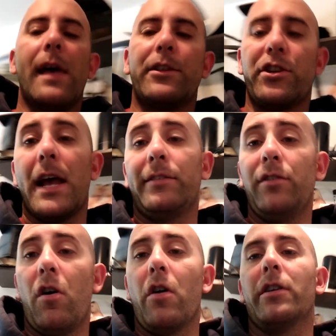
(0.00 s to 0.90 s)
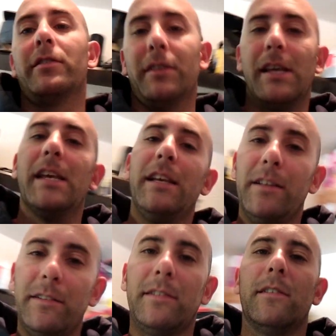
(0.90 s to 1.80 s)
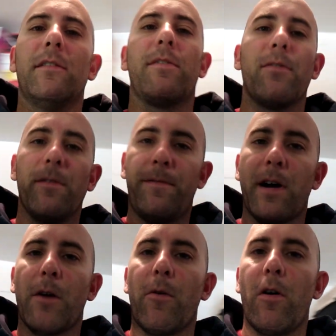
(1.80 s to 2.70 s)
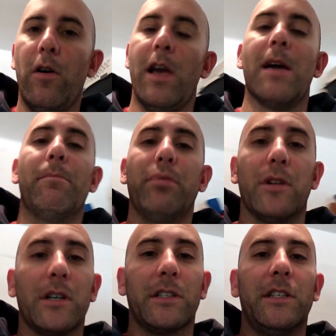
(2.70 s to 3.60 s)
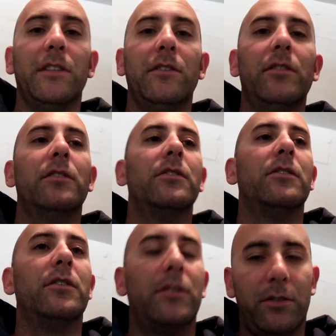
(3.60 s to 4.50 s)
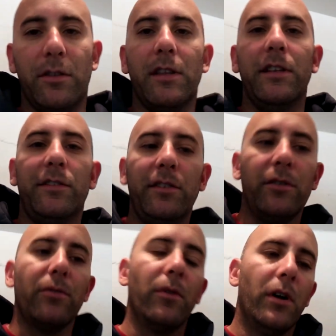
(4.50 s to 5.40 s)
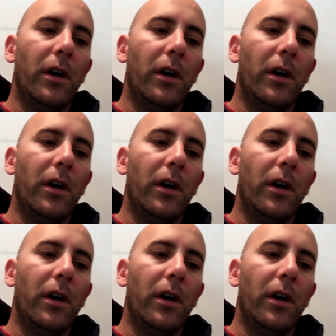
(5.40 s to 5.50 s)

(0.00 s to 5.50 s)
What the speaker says: that chassis harness is through the firewall and plugged in to the ECU.